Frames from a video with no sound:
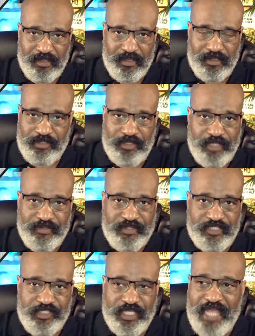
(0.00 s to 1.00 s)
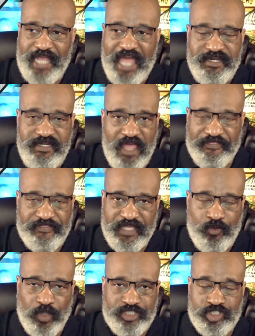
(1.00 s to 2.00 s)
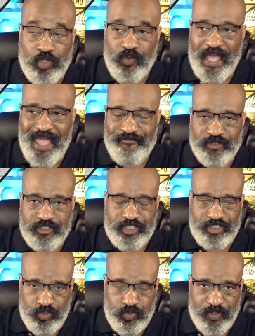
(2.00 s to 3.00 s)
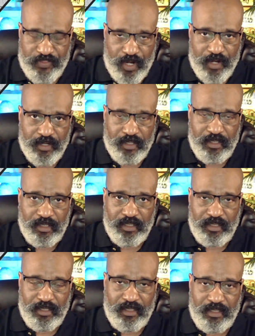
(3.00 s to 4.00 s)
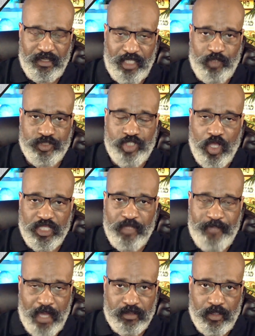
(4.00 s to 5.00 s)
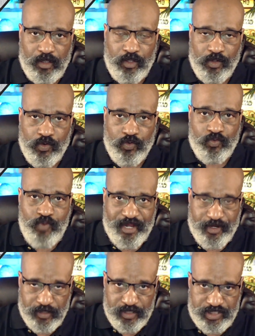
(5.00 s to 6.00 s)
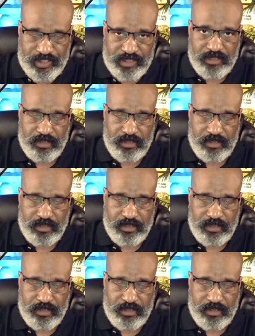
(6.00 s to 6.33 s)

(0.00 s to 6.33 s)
It had nothing whatsoever to do with her. It was all about records.